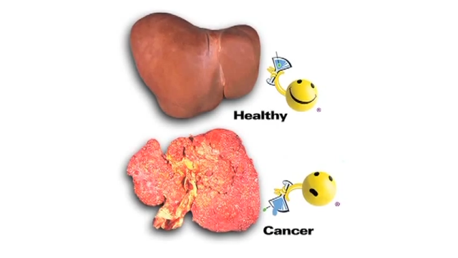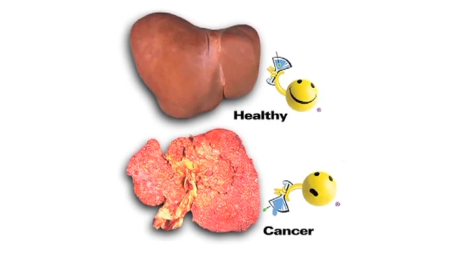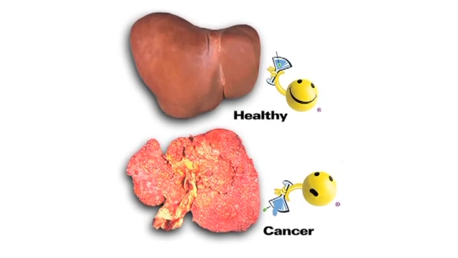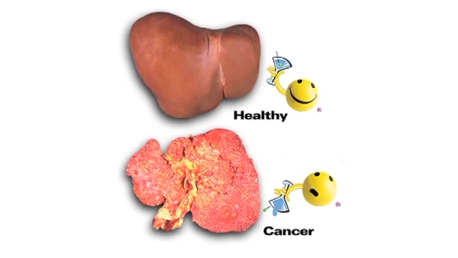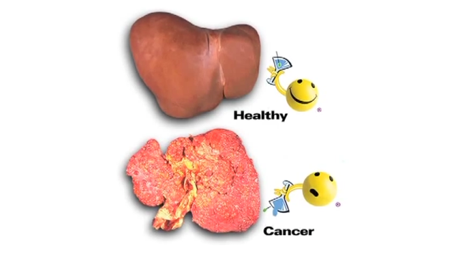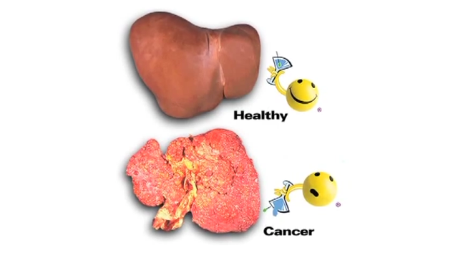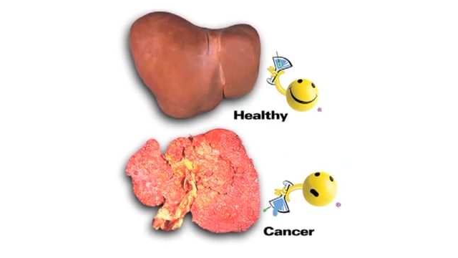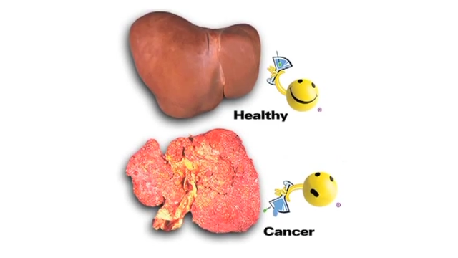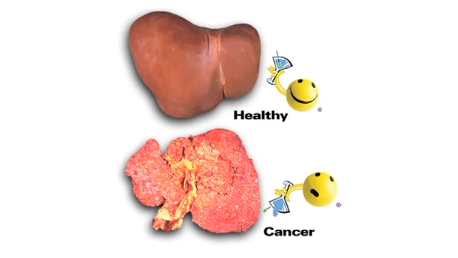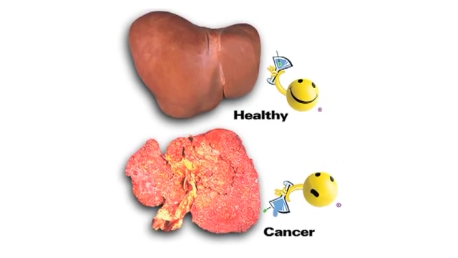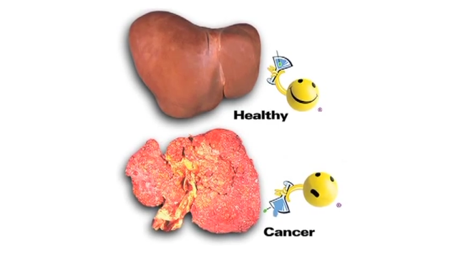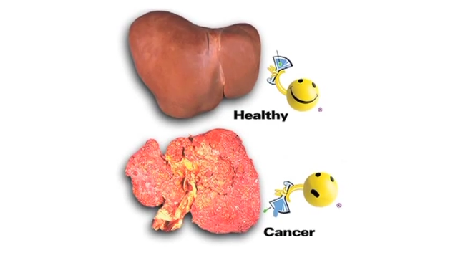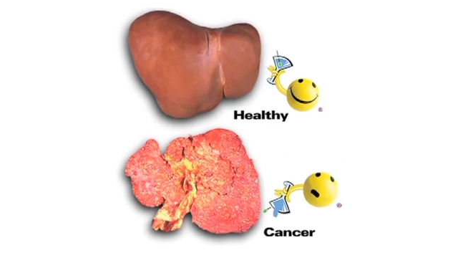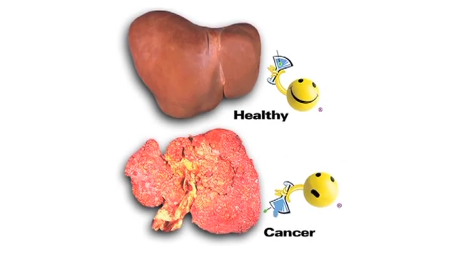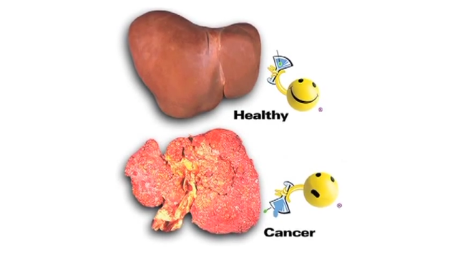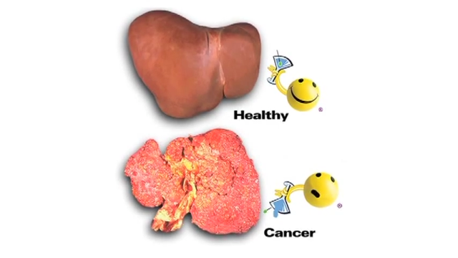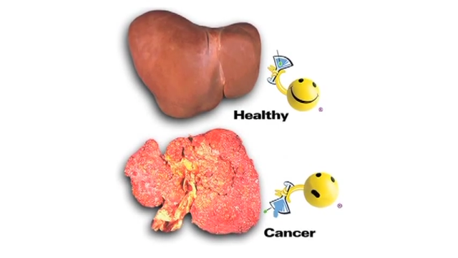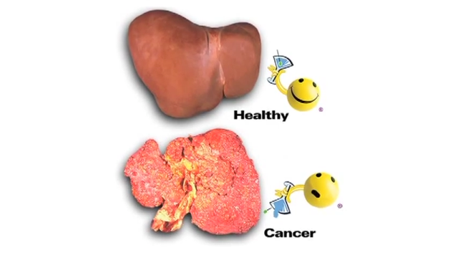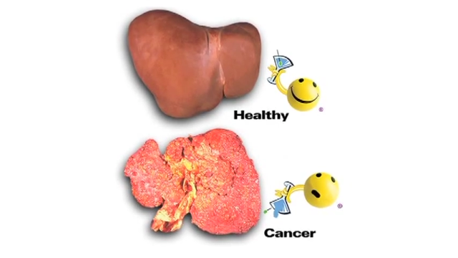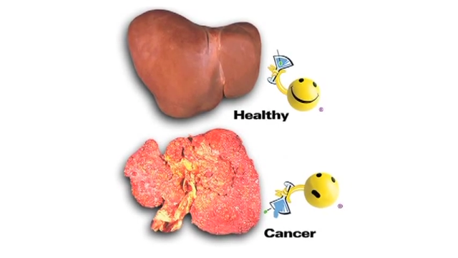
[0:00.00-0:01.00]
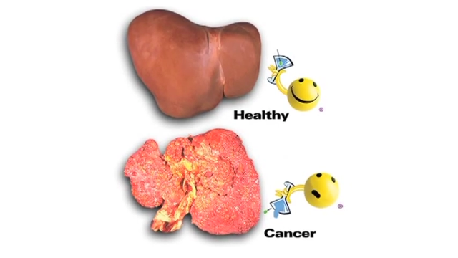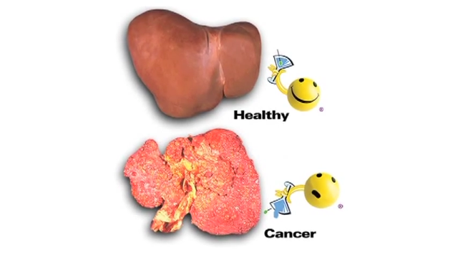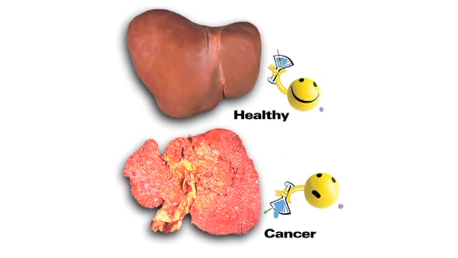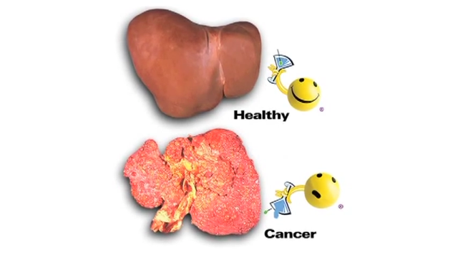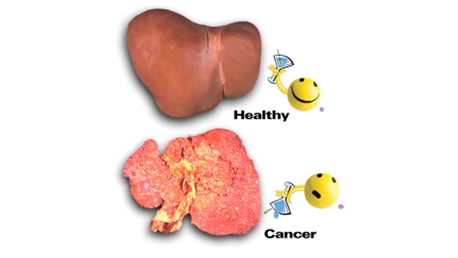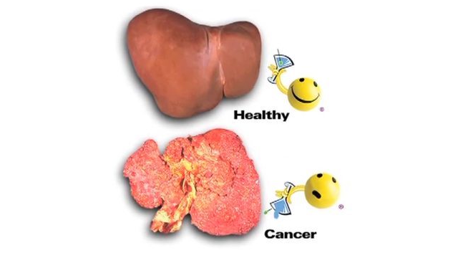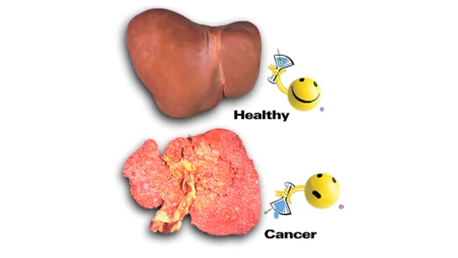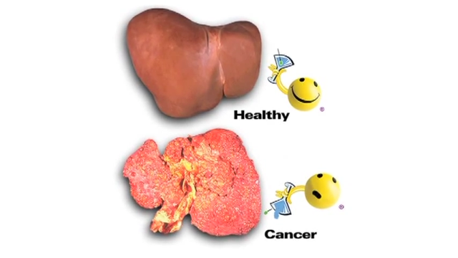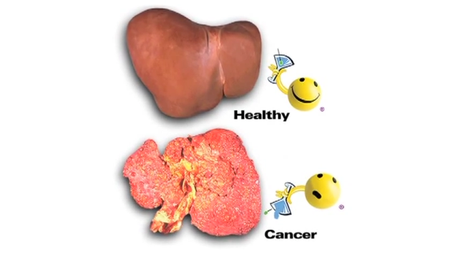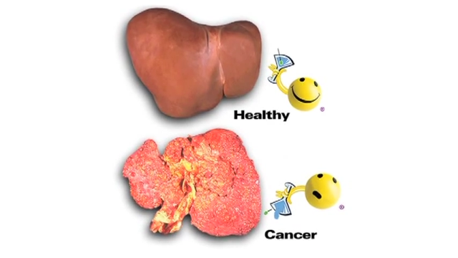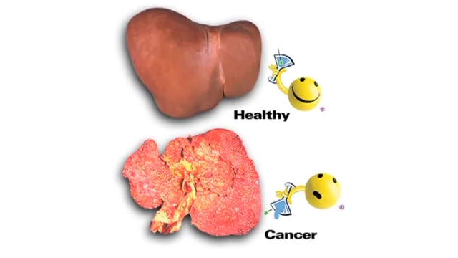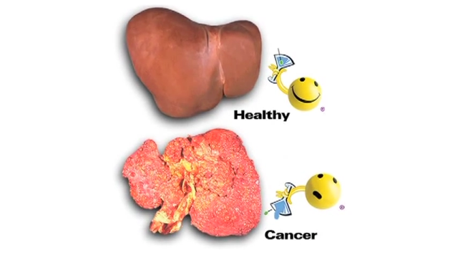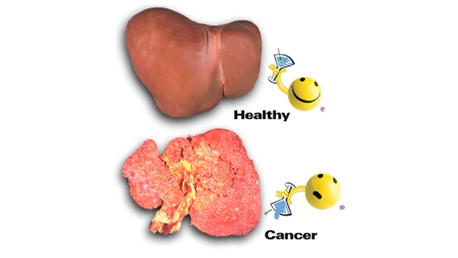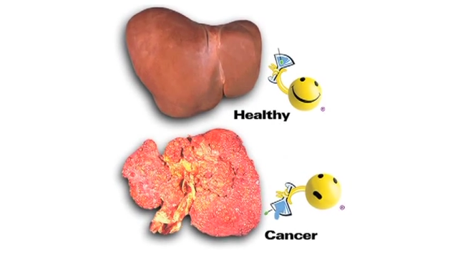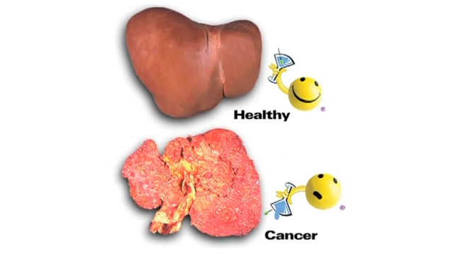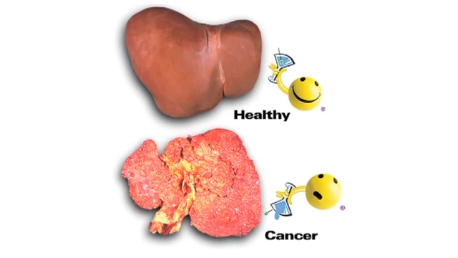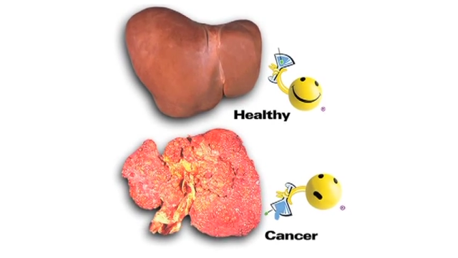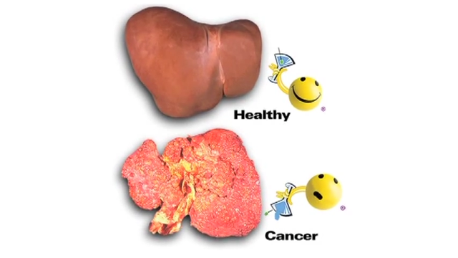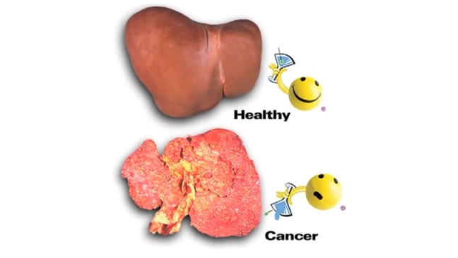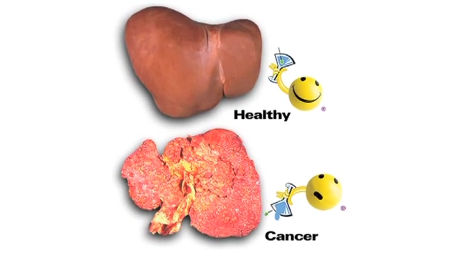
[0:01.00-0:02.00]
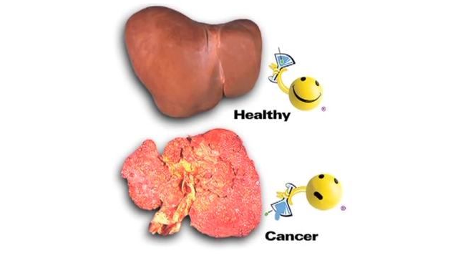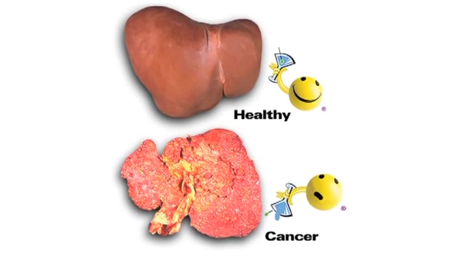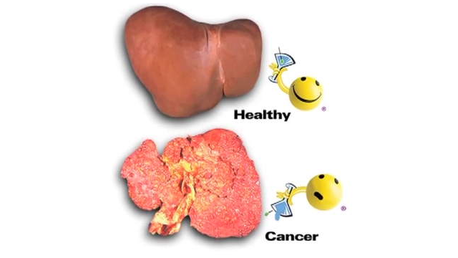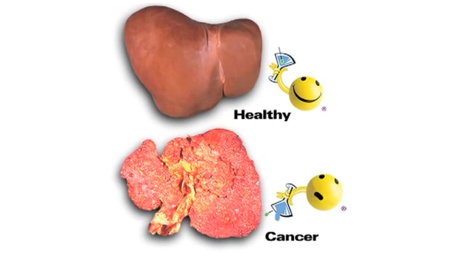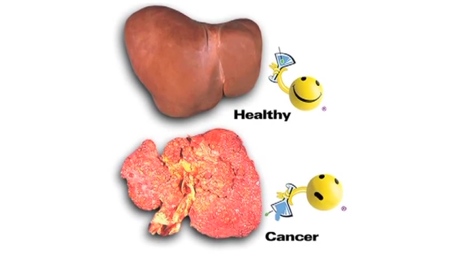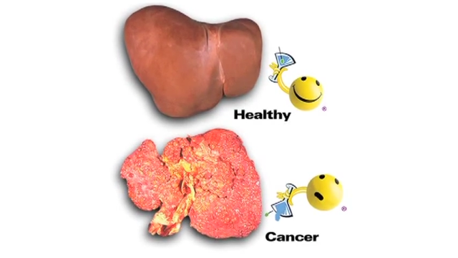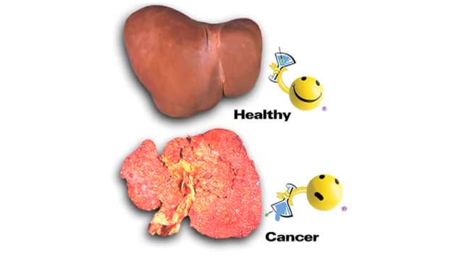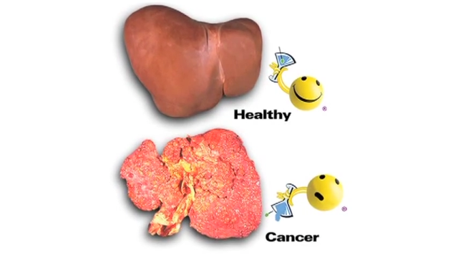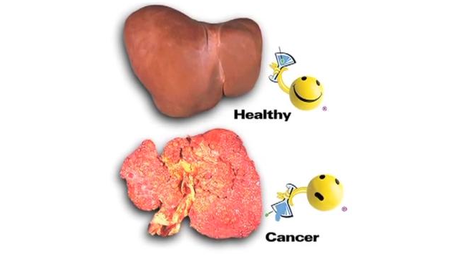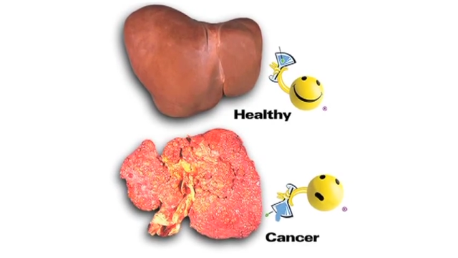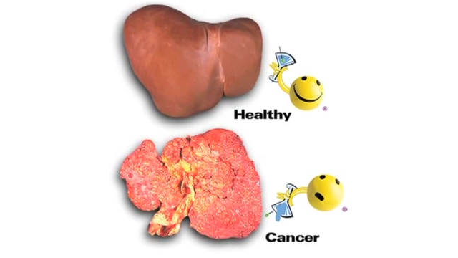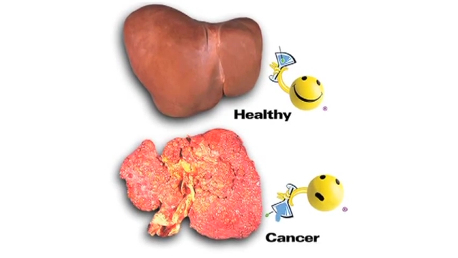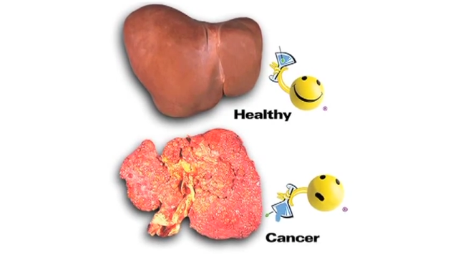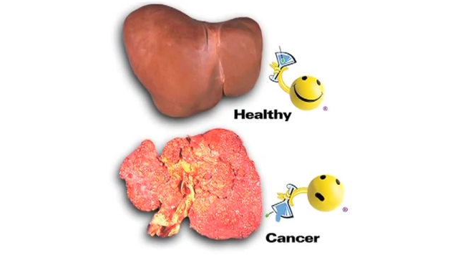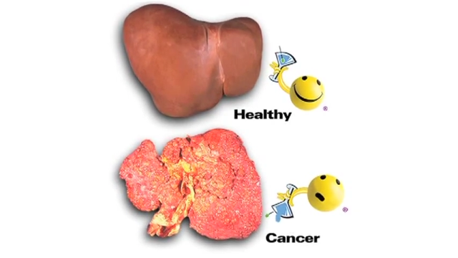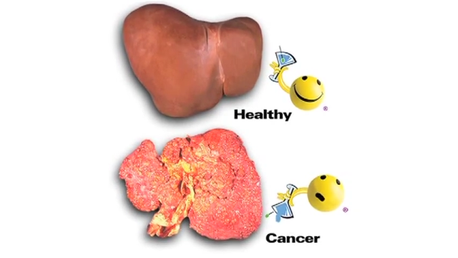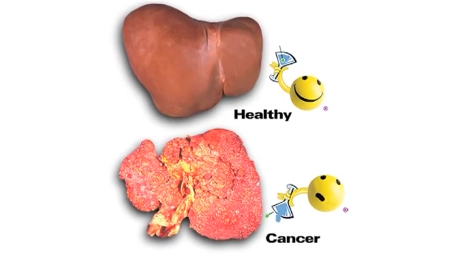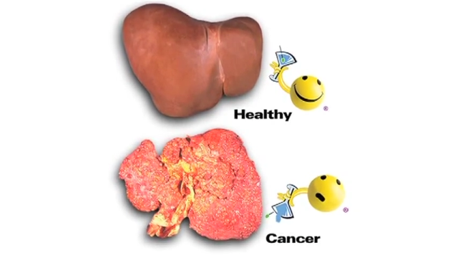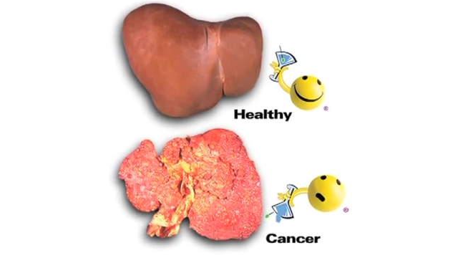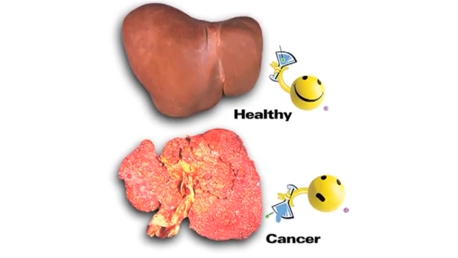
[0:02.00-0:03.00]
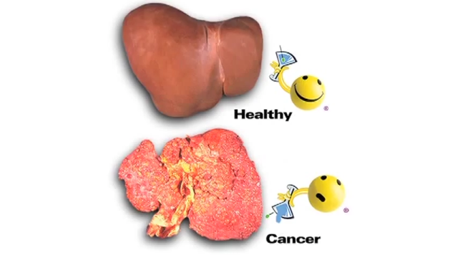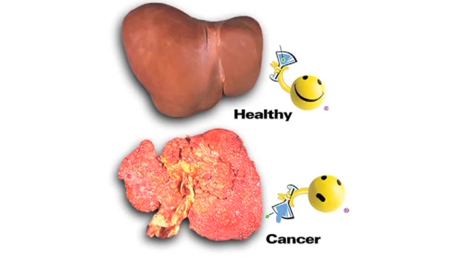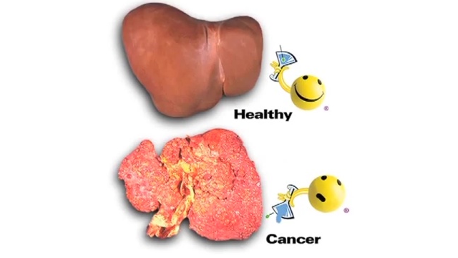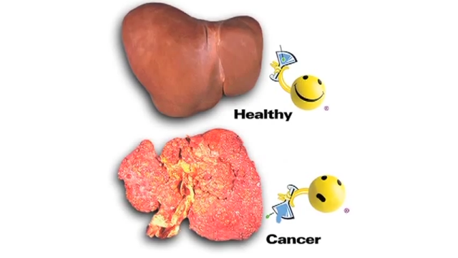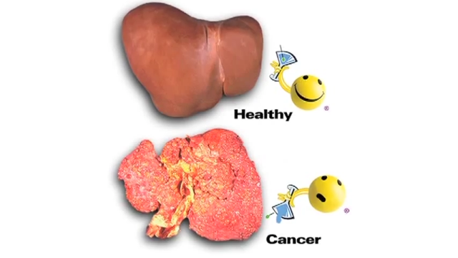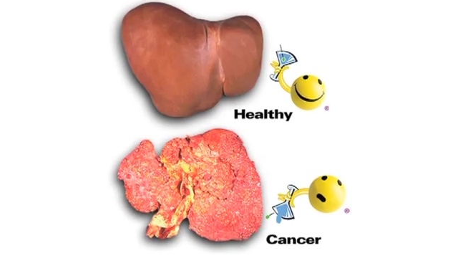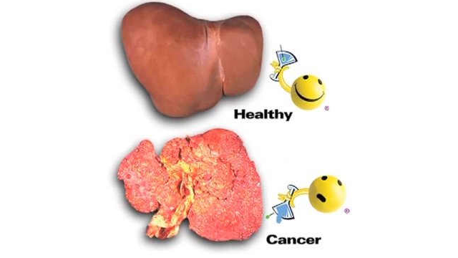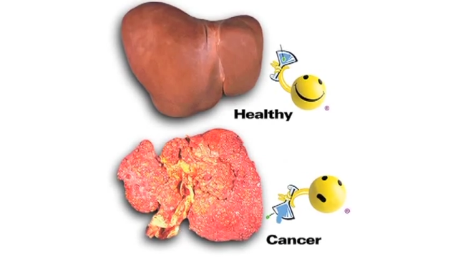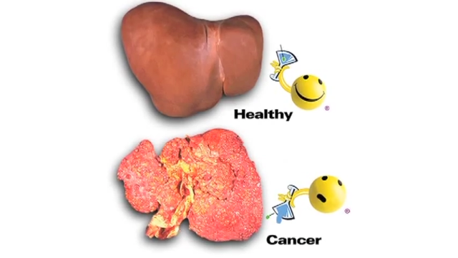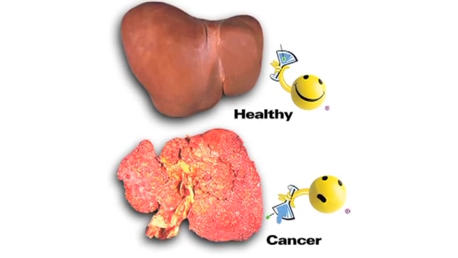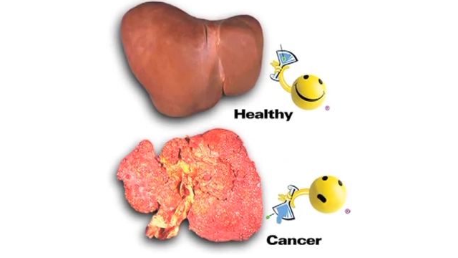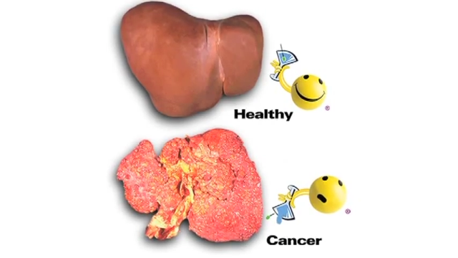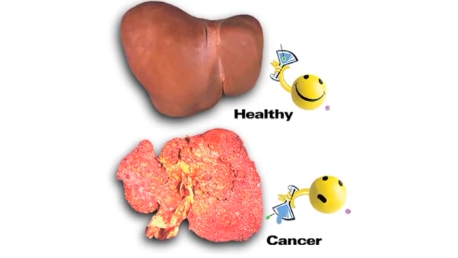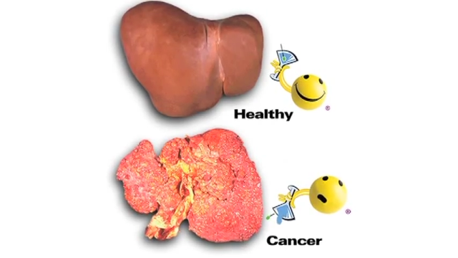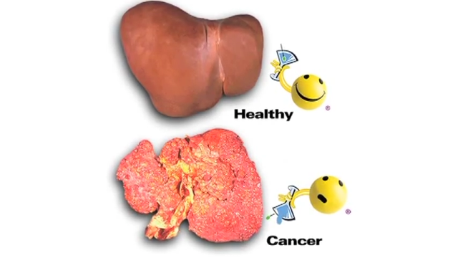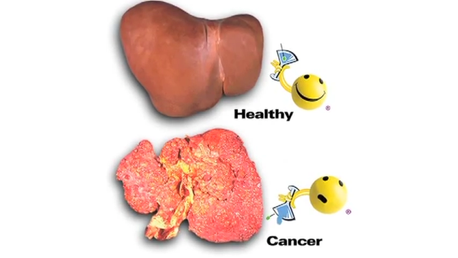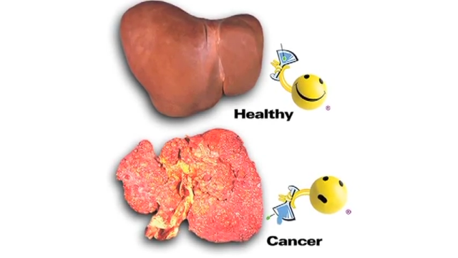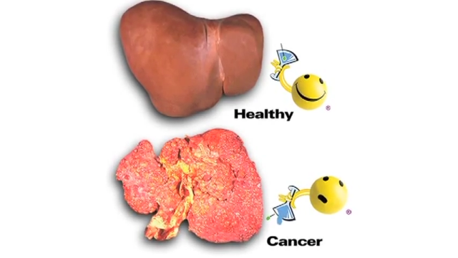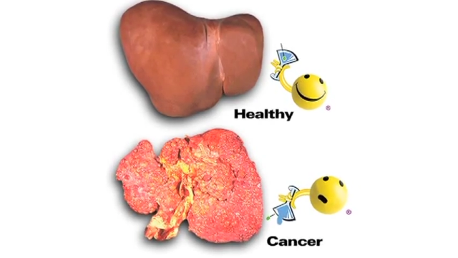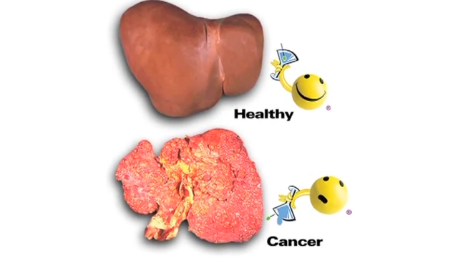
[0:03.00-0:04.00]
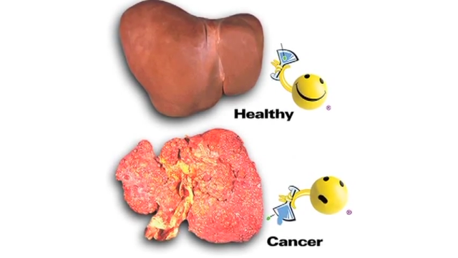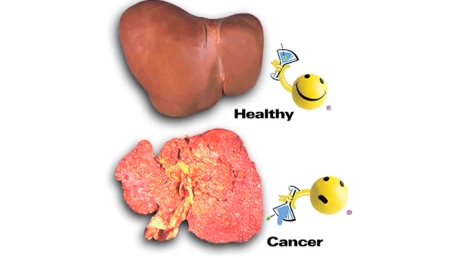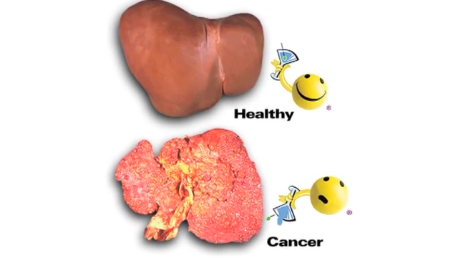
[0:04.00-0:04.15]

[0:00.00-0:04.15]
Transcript: [unreadable: no face in view]